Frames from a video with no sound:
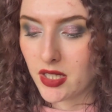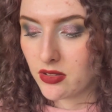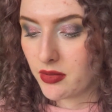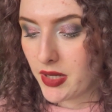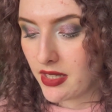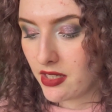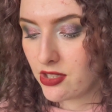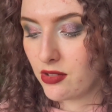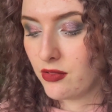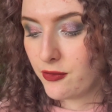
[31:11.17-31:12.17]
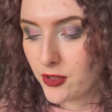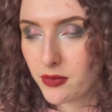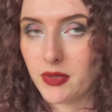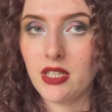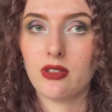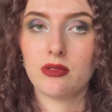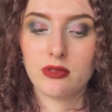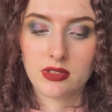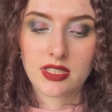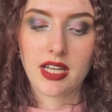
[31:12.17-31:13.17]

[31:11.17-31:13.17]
on a matte eyeshadow for me on Oden's